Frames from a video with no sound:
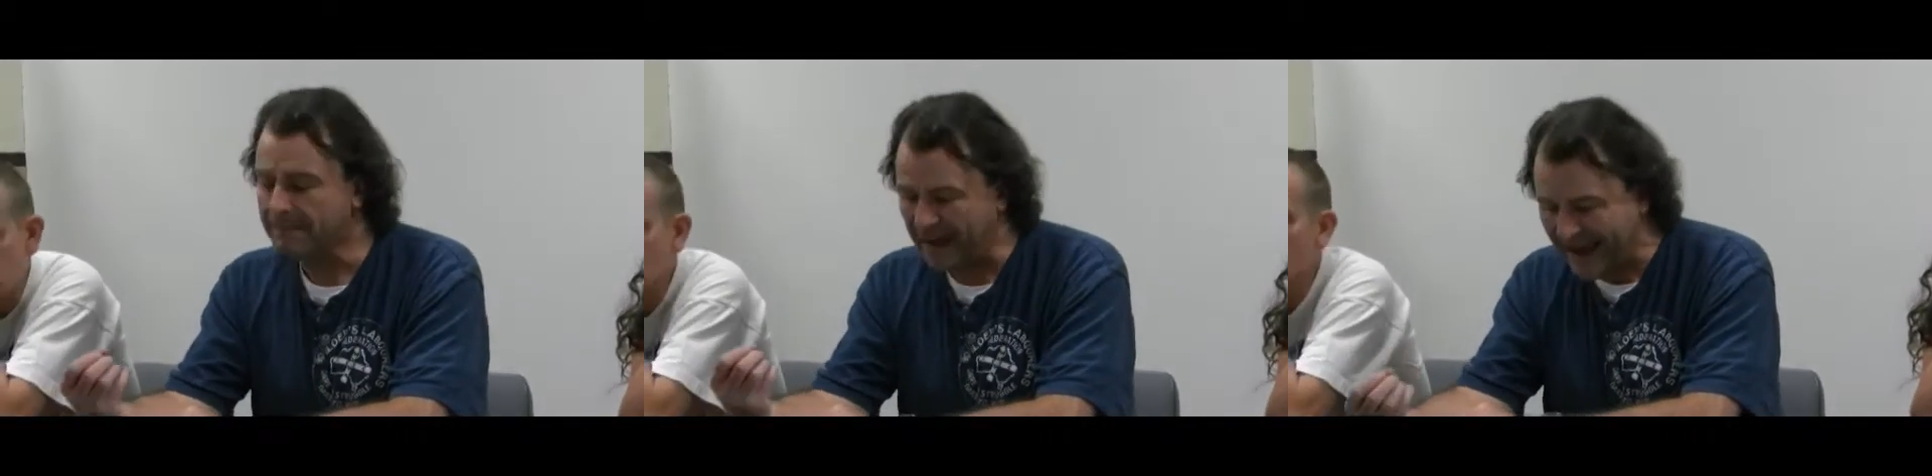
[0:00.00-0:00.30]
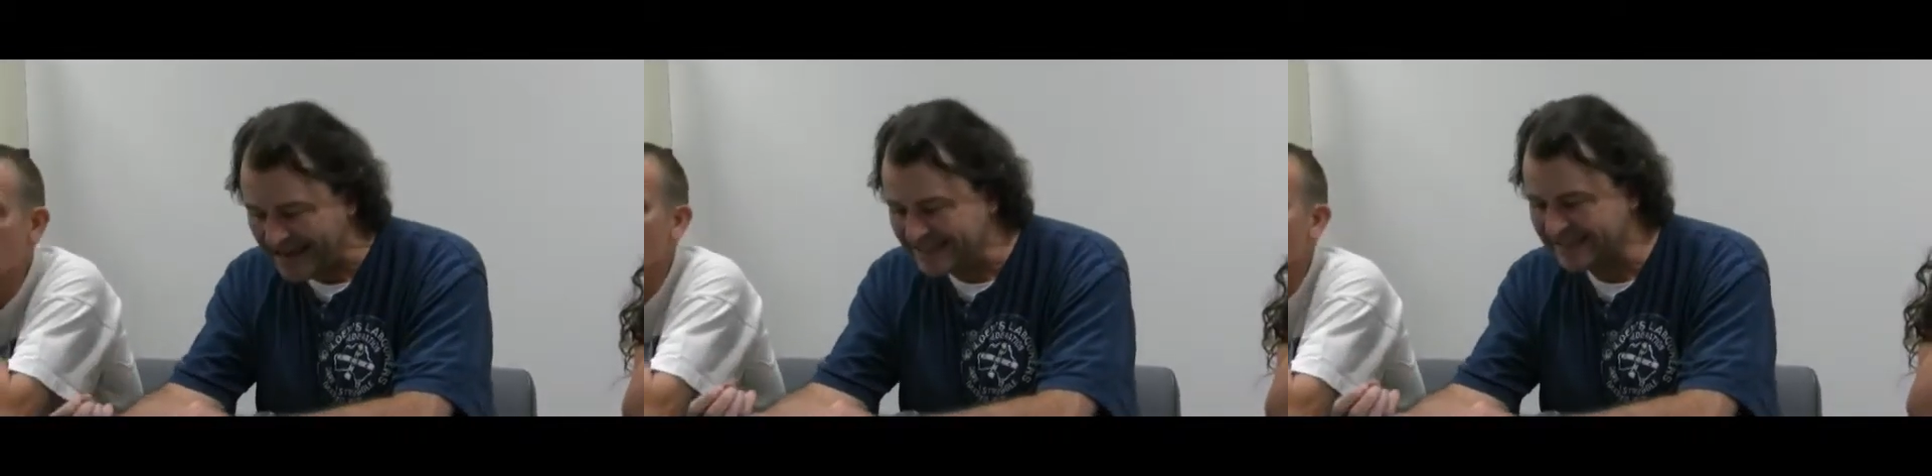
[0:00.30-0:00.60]

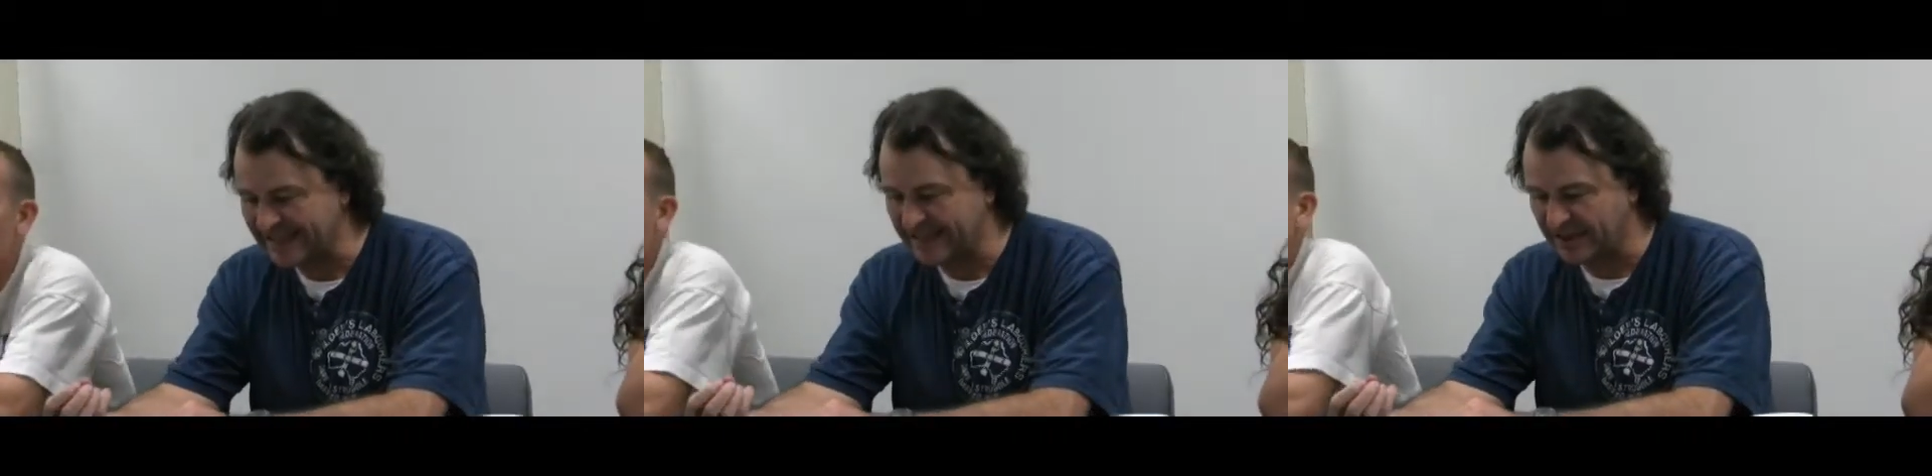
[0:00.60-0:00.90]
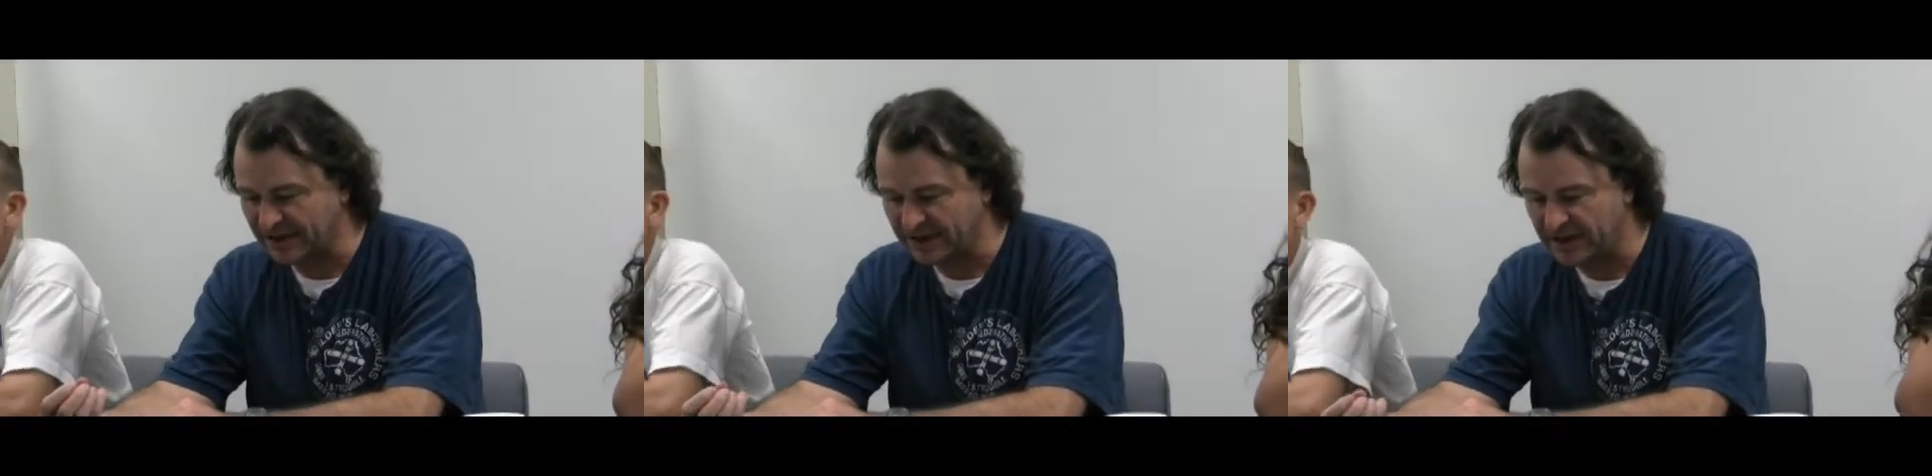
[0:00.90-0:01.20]
paid
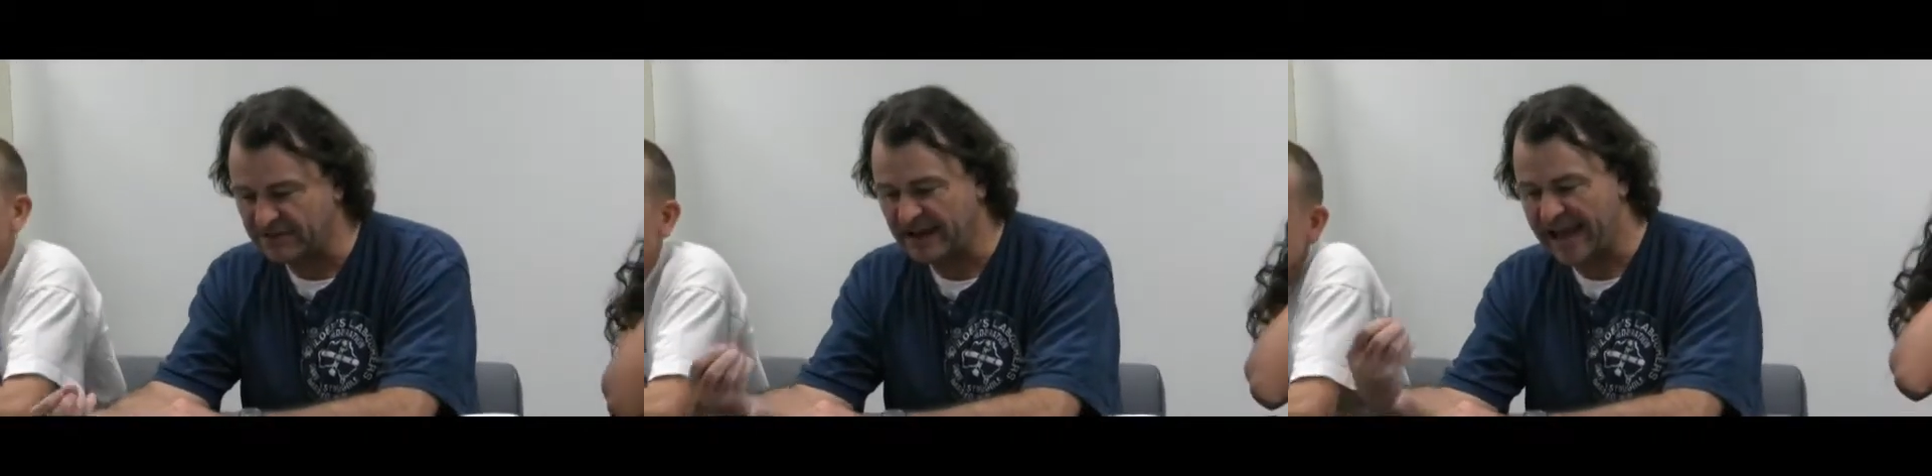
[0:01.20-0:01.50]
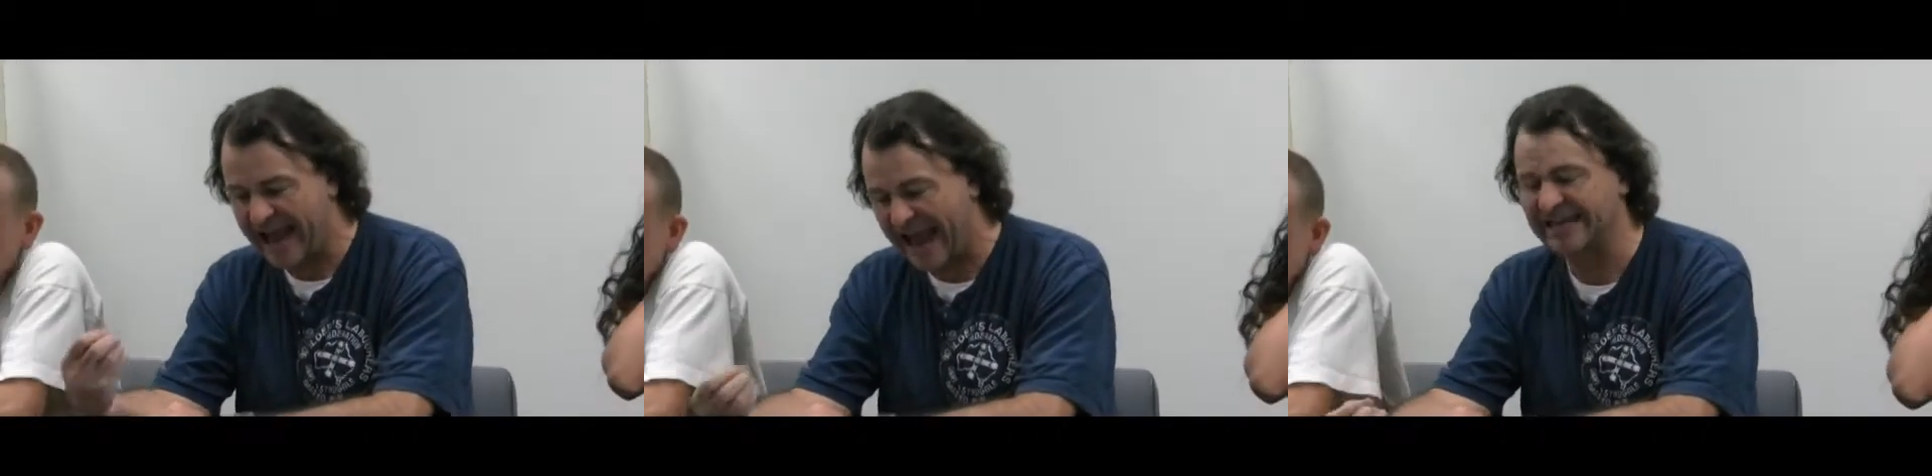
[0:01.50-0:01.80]
sick leave,
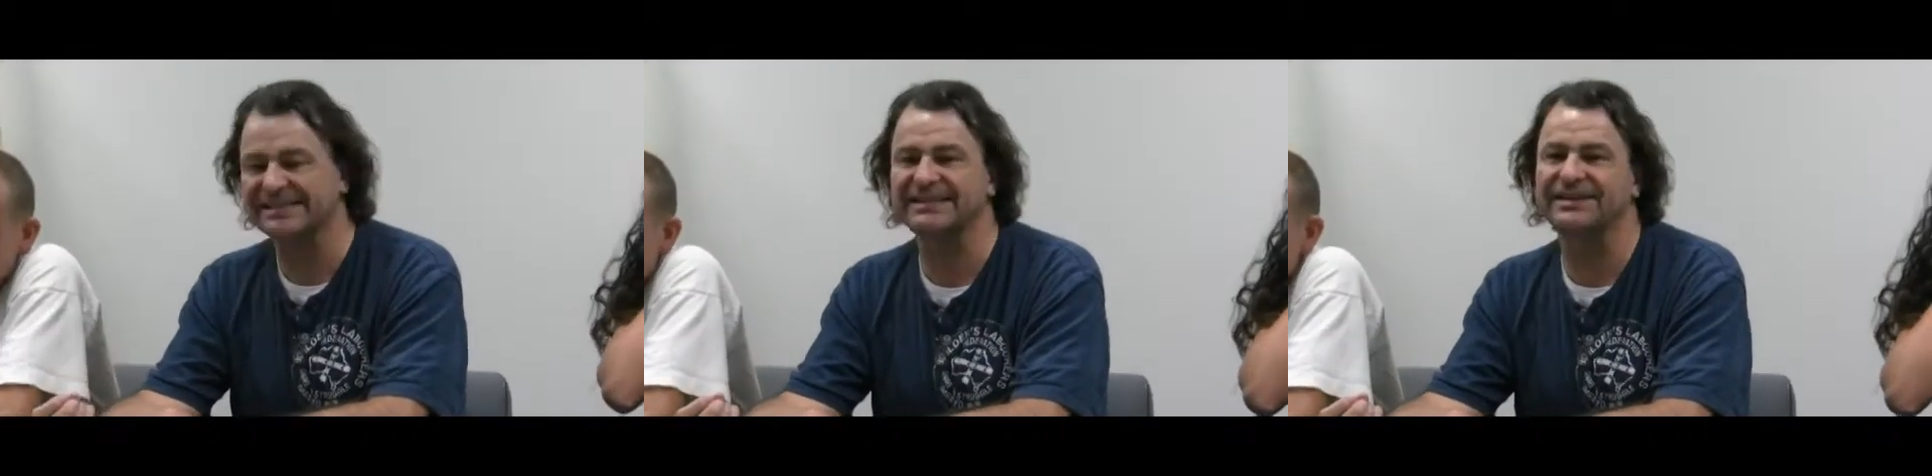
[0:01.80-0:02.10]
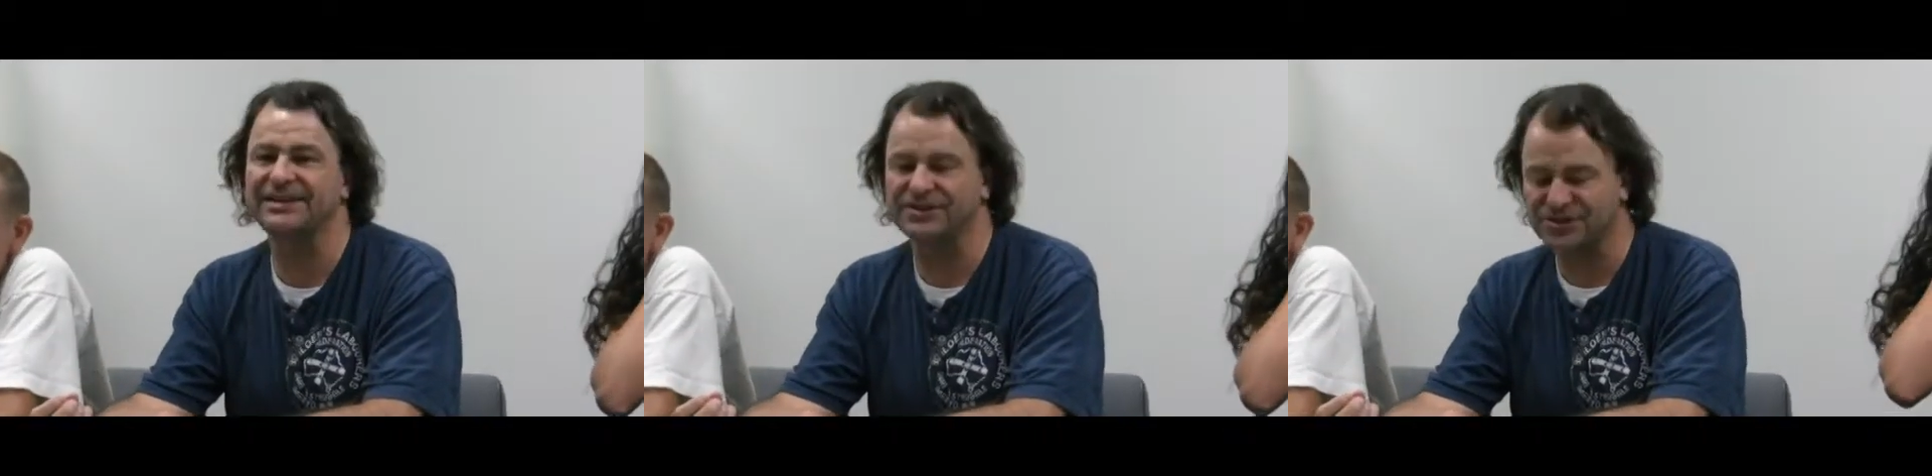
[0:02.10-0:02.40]

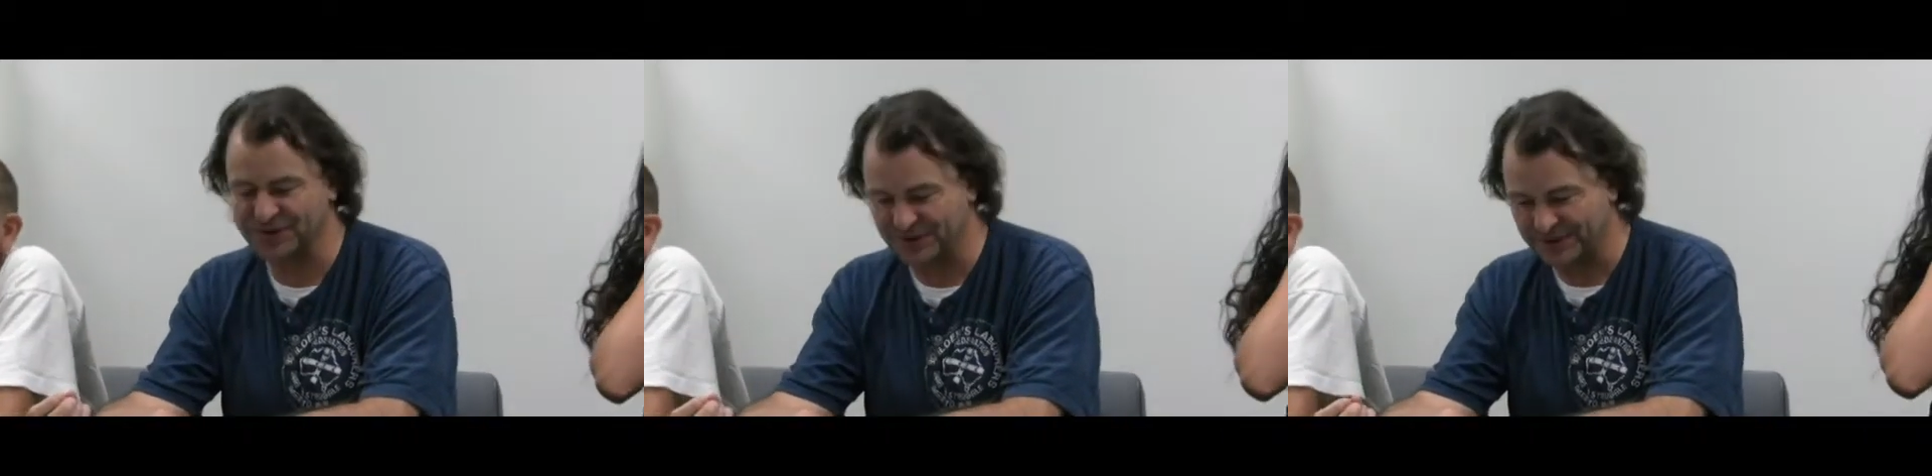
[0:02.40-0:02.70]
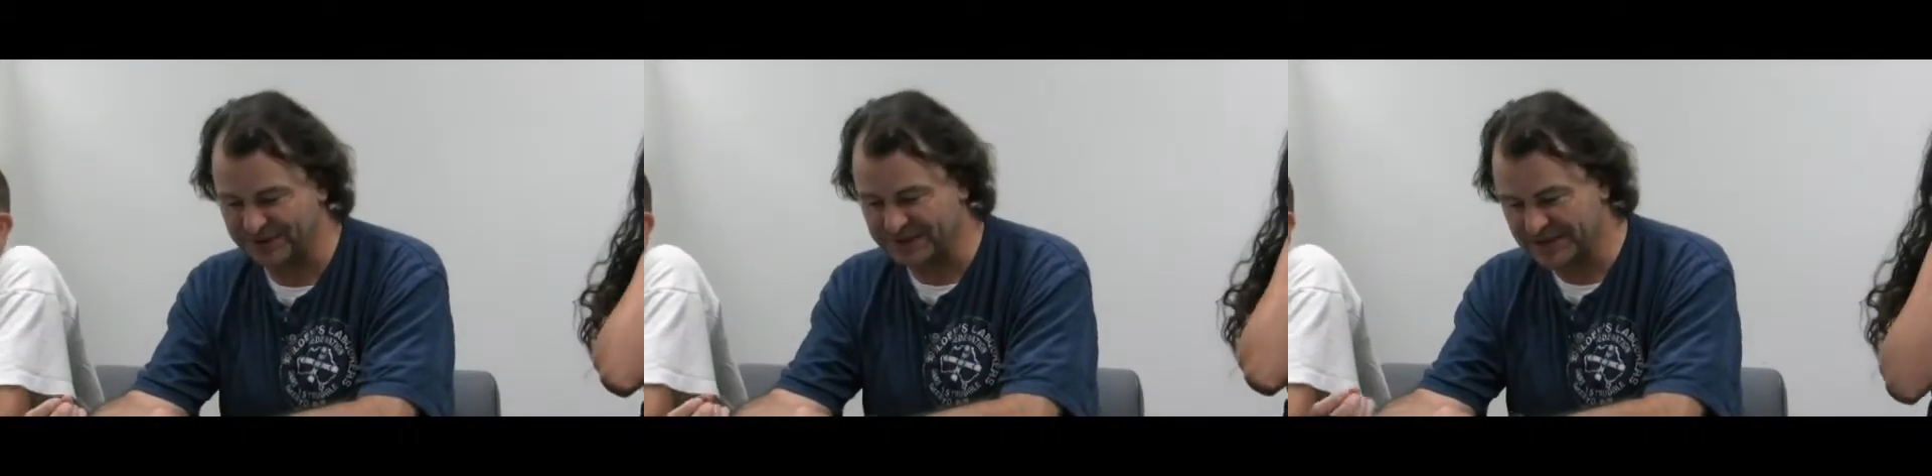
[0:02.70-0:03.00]
accident
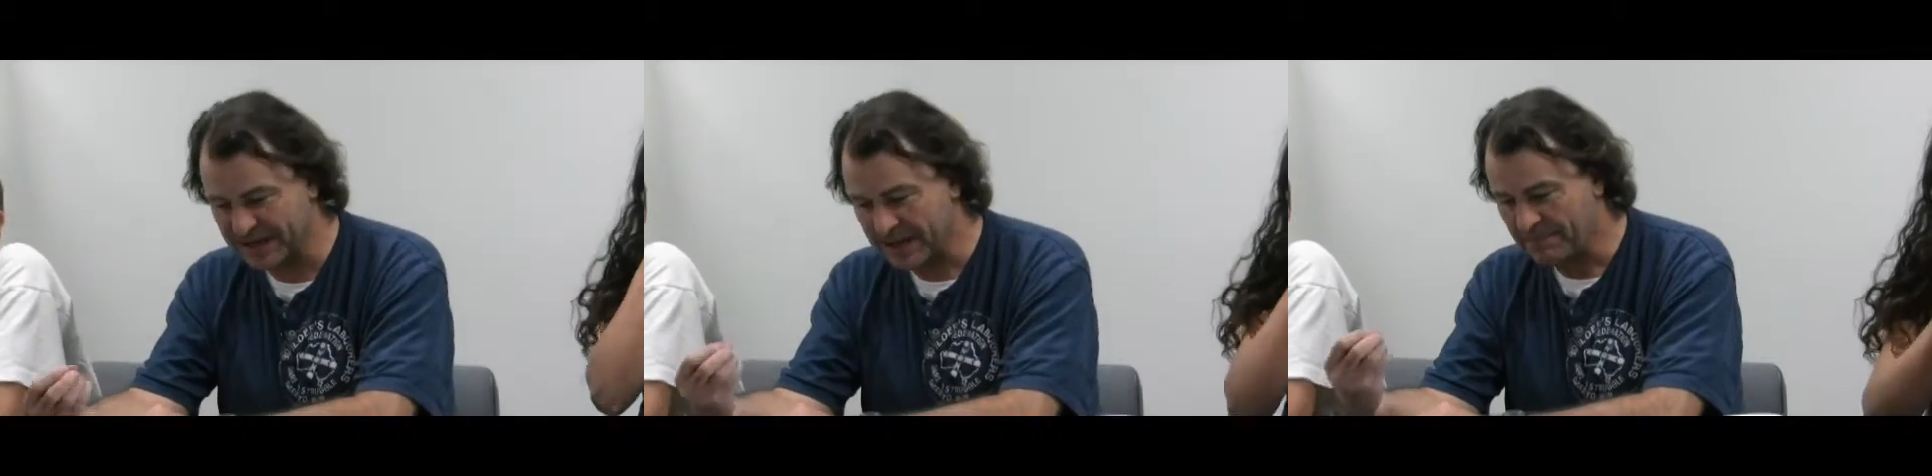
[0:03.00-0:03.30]
insurance,